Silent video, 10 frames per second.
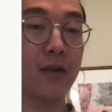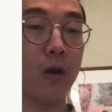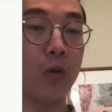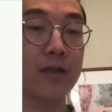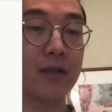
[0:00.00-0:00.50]

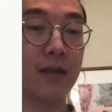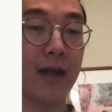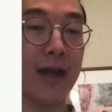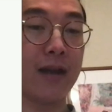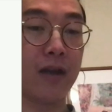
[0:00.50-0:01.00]
always
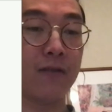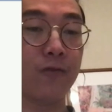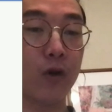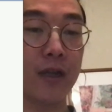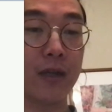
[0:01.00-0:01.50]
aligned on a
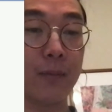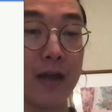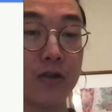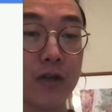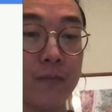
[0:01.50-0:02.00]
4 gig
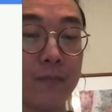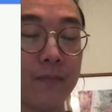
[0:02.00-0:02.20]
boundary,